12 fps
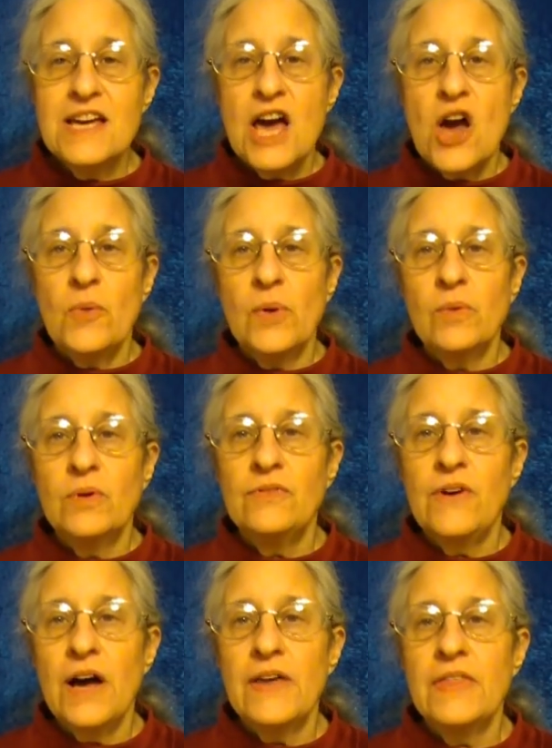and we will
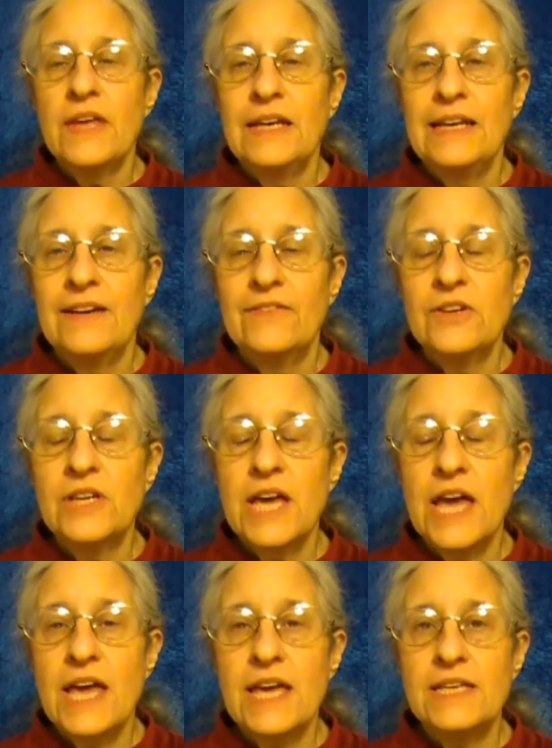find that in every
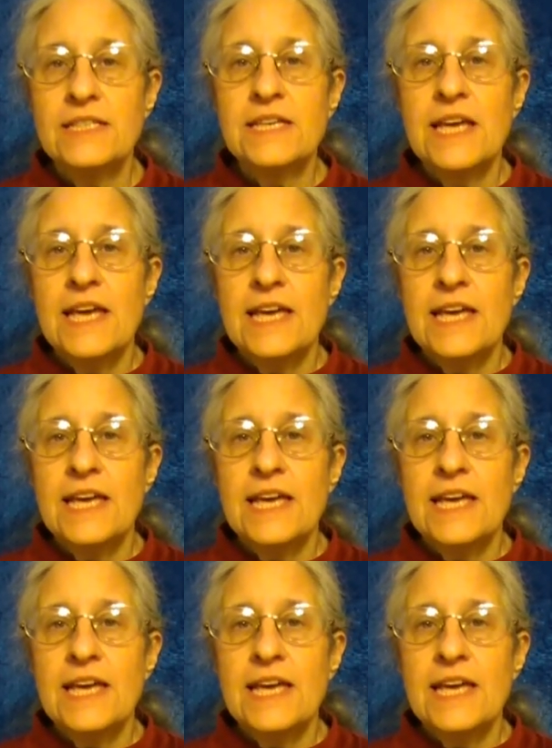case